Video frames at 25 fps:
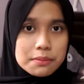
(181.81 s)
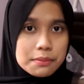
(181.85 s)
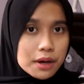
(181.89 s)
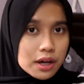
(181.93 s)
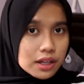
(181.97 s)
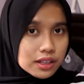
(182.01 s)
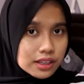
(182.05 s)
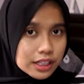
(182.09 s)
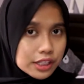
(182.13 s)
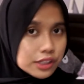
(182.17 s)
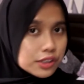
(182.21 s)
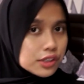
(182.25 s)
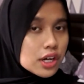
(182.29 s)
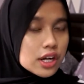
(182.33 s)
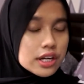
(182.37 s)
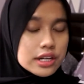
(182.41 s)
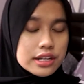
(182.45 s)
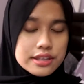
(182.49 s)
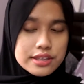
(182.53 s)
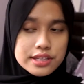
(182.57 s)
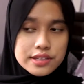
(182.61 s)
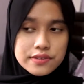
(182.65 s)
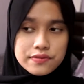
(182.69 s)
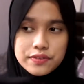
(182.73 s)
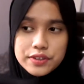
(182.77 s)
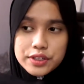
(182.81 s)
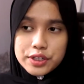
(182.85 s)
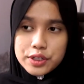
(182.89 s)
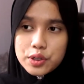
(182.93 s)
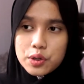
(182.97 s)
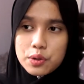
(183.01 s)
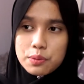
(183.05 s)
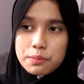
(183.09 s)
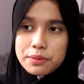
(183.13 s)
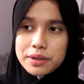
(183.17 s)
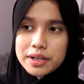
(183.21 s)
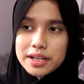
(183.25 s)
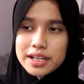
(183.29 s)
about later on in this
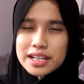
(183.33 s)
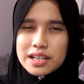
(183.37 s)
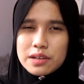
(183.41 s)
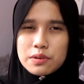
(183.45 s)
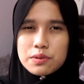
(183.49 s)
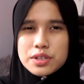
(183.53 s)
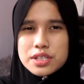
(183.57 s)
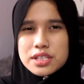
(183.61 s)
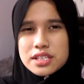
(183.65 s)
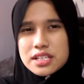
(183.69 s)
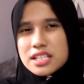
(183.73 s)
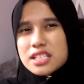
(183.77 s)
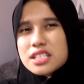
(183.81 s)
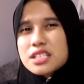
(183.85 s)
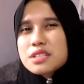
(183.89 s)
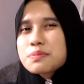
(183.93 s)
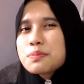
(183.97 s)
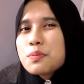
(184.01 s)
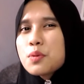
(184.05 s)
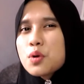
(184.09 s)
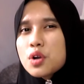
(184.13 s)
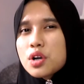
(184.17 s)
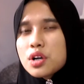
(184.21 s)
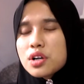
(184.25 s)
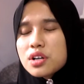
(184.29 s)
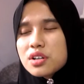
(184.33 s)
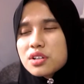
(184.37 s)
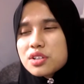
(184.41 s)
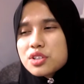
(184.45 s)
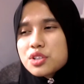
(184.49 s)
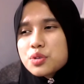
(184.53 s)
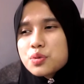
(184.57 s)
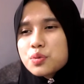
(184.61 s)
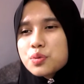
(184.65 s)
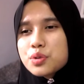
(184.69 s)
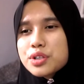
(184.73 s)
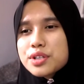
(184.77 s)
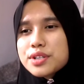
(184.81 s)
video, but it's more
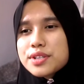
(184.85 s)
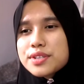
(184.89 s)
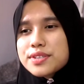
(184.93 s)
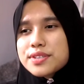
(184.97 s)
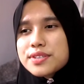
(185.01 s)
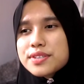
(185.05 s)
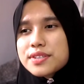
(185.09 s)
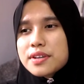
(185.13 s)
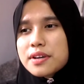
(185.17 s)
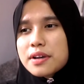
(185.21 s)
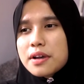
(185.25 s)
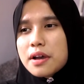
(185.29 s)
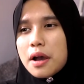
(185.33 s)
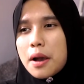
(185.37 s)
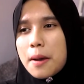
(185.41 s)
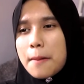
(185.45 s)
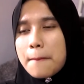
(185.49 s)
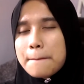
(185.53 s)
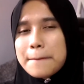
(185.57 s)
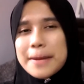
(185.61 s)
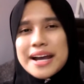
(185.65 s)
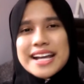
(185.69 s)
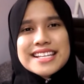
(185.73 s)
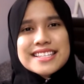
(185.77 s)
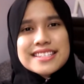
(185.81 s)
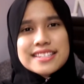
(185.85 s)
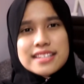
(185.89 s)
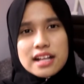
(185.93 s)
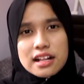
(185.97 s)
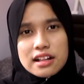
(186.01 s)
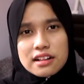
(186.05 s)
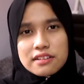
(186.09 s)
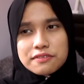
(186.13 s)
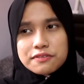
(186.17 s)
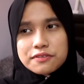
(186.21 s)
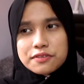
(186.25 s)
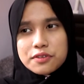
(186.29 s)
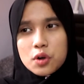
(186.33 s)
towards
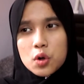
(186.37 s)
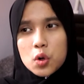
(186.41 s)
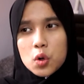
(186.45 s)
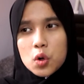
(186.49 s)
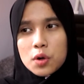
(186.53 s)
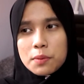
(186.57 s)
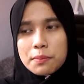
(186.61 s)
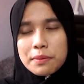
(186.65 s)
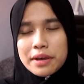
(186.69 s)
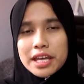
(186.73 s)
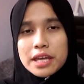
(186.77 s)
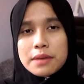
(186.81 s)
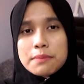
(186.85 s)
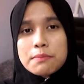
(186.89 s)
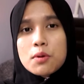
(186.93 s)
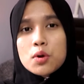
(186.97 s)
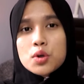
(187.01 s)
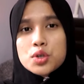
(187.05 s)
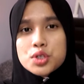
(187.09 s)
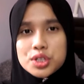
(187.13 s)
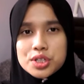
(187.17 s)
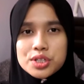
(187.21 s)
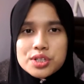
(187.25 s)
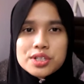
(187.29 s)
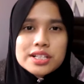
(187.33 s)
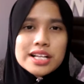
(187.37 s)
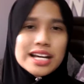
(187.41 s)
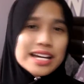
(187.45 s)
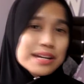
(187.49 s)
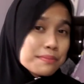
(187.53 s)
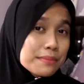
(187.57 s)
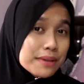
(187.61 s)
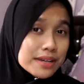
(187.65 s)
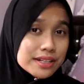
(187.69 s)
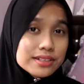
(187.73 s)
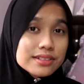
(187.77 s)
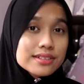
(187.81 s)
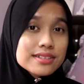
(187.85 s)
myself or my emotional and
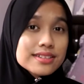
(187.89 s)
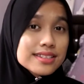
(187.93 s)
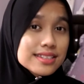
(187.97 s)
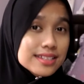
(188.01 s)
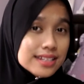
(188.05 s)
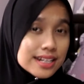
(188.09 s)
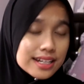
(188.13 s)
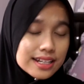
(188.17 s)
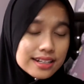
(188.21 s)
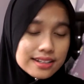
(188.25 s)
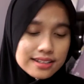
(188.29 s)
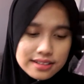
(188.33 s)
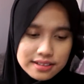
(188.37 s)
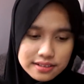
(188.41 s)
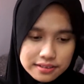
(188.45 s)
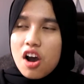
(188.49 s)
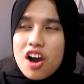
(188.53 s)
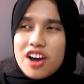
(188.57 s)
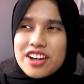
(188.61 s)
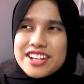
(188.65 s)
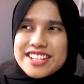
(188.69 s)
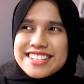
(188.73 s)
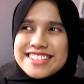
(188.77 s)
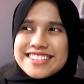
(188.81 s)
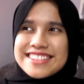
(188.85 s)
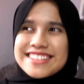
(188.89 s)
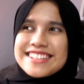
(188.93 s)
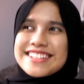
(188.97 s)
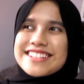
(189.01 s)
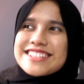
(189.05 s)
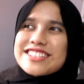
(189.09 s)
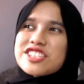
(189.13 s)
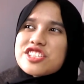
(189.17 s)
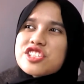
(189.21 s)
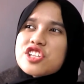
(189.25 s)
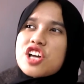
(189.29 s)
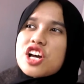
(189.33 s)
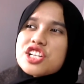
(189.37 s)
mental state. Honestly,
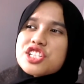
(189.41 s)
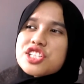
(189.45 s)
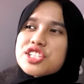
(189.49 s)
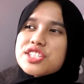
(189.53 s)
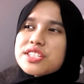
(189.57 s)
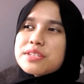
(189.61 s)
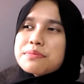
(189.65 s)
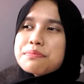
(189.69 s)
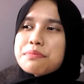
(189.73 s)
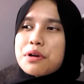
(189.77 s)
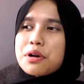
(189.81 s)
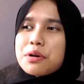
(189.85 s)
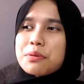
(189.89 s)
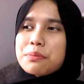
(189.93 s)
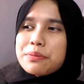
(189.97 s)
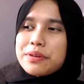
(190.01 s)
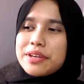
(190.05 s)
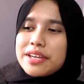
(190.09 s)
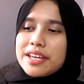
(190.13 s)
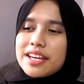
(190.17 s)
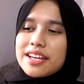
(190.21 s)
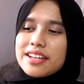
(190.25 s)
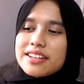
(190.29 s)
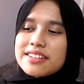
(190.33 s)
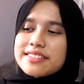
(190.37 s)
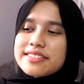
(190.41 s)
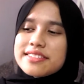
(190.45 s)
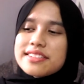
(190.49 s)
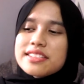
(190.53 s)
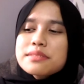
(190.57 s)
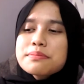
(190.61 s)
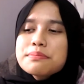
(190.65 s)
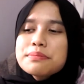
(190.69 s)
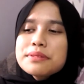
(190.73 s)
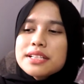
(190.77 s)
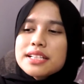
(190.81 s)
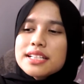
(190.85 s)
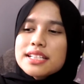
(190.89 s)
it's not just about being
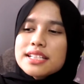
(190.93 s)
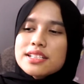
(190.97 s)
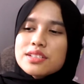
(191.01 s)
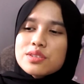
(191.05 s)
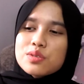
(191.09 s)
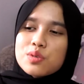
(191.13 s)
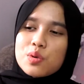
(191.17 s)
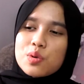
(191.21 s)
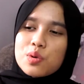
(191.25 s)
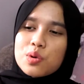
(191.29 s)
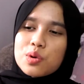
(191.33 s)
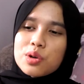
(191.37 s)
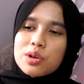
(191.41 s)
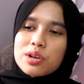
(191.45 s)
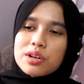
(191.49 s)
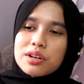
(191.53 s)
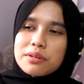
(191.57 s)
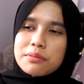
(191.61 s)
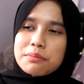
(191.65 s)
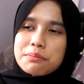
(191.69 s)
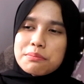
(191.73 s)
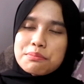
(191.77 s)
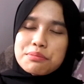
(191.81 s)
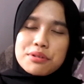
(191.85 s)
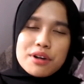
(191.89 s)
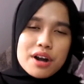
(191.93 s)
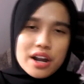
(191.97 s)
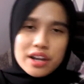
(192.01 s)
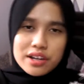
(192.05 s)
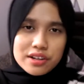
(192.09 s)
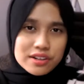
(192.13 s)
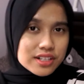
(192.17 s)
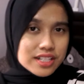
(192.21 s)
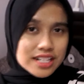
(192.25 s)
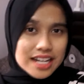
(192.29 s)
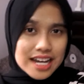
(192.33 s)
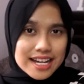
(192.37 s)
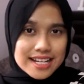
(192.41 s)
disciplined or
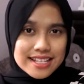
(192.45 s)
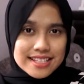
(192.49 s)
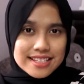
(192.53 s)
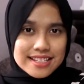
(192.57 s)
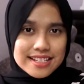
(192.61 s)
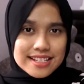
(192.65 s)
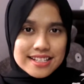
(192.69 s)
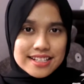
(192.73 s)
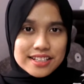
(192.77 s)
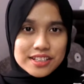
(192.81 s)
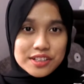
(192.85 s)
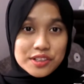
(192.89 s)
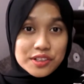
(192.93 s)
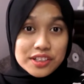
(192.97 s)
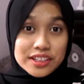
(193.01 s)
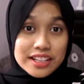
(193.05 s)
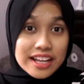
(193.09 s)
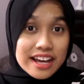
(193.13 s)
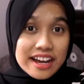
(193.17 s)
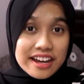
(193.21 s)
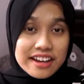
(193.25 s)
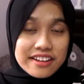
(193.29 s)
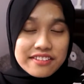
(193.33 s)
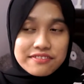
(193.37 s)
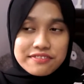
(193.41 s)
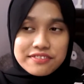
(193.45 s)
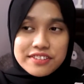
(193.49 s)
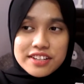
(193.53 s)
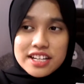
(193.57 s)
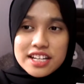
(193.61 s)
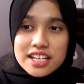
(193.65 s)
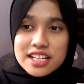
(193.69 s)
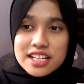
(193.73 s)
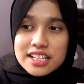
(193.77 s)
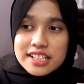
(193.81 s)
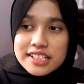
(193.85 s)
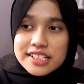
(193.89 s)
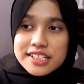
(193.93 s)
prioritizing your life.
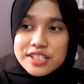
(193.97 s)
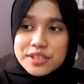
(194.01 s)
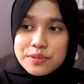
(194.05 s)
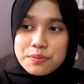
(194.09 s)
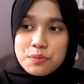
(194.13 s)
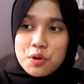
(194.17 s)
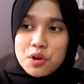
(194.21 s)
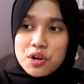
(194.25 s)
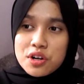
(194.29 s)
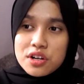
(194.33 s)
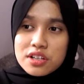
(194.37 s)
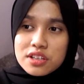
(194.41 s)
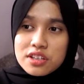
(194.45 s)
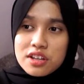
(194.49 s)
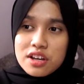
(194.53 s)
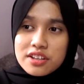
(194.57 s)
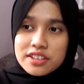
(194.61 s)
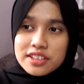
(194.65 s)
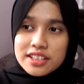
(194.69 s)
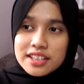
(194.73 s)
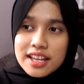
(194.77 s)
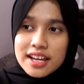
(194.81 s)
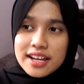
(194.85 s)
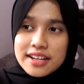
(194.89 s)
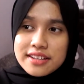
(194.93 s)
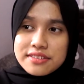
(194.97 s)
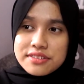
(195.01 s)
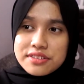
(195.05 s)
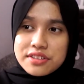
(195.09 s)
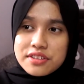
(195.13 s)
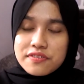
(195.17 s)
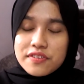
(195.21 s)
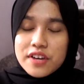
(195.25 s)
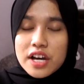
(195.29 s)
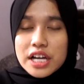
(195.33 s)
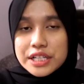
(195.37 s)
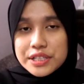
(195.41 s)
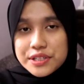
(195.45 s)
It's more along the lines
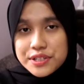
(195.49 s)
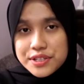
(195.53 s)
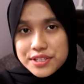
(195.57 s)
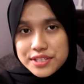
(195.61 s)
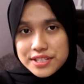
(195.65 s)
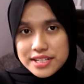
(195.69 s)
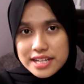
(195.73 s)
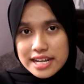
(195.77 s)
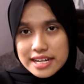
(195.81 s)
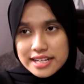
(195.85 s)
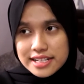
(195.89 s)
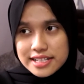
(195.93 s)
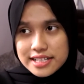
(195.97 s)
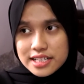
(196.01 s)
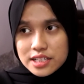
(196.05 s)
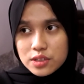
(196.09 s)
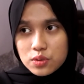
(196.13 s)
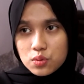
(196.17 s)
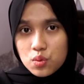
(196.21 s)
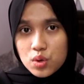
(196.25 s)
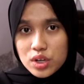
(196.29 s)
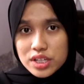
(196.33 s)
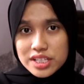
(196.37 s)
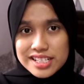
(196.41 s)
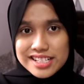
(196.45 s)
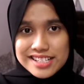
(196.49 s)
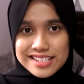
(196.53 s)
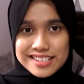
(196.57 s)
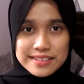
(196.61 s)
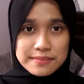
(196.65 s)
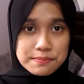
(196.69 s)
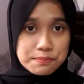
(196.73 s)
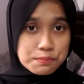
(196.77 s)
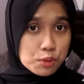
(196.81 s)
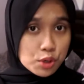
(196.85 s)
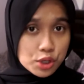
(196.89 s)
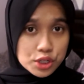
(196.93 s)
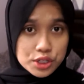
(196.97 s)
of understanding what is
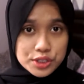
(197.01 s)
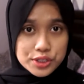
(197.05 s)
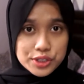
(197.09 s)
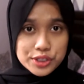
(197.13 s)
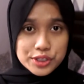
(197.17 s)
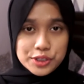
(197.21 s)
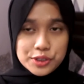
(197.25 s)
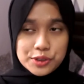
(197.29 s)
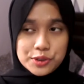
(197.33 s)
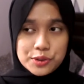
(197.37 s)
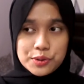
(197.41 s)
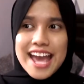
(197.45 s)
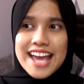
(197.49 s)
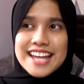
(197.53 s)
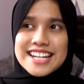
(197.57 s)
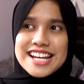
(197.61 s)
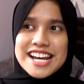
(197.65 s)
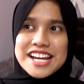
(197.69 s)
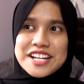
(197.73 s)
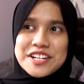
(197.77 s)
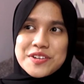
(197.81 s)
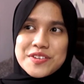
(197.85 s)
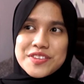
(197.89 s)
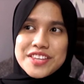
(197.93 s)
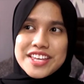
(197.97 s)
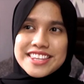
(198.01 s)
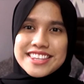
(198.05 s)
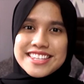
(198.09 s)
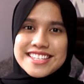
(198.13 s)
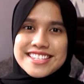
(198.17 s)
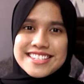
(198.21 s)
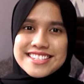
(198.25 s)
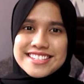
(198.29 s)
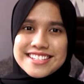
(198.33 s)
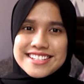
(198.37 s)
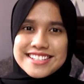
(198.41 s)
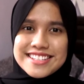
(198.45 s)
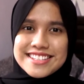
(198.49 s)
important to you. And I know that
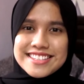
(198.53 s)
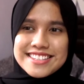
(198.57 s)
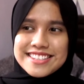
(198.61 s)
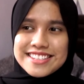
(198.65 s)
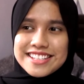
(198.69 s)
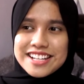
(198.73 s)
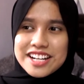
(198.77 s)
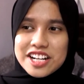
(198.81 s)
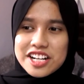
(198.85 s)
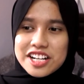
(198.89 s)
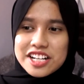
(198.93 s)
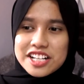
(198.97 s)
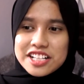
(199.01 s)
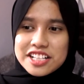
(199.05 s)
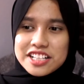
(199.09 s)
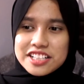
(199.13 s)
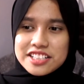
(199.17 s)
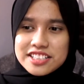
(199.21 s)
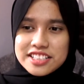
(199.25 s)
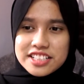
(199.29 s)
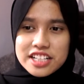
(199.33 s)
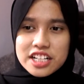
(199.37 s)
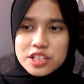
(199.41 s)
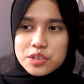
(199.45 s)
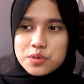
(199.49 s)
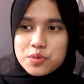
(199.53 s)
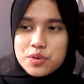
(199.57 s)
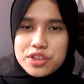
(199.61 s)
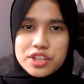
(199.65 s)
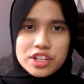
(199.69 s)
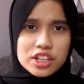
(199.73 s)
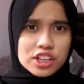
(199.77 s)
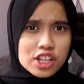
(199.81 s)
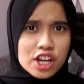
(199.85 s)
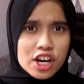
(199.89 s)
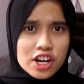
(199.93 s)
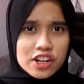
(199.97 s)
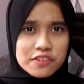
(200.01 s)
this is dealt with a
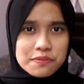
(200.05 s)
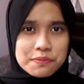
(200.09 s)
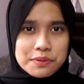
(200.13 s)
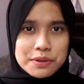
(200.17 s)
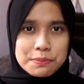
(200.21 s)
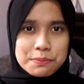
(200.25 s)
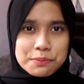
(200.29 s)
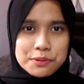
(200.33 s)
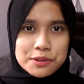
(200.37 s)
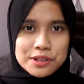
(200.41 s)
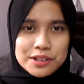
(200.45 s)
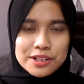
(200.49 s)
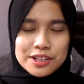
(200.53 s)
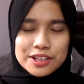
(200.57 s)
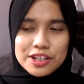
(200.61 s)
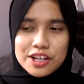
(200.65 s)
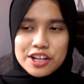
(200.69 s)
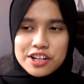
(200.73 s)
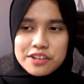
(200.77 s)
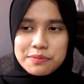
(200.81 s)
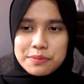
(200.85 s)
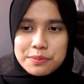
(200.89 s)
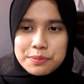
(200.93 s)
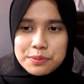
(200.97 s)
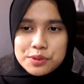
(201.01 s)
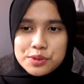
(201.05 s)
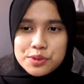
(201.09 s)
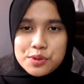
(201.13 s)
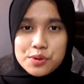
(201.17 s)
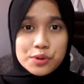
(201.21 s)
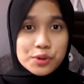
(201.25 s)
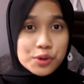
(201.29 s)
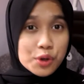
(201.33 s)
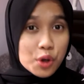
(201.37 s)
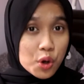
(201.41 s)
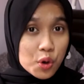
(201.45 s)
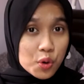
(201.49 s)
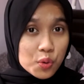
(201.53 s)
lot of people. A lot of people don't
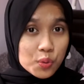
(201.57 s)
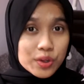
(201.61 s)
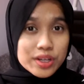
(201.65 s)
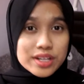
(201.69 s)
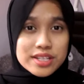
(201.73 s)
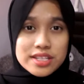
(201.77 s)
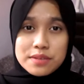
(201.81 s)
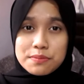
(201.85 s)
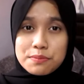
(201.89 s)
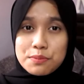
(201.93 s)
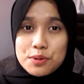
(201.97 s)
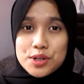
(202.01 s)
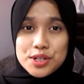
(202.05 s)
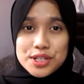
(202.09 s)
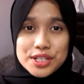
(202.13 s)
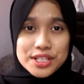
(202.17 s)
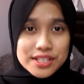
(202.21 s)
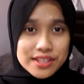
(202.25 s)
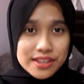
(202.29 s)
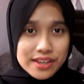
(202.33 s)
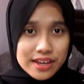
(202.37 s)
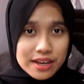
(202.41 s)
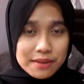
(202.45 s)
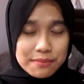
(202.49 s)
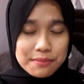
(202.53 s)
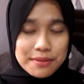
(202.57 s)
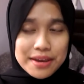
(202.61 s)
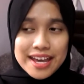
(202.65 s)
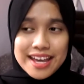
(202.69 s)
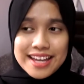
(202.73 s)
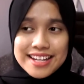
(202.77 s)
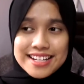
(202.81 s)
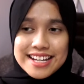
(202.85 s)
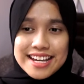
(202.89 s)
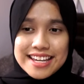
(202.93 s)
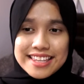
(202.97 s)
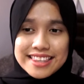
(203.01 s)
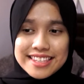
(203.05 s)
know what is important to them,
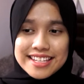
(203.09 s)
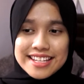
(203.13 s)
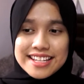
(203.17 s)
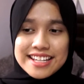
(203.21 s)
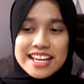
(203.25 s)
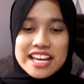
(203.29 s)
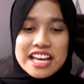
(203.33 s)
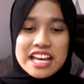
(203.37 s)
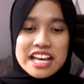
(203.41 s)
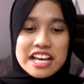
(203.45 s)
and I think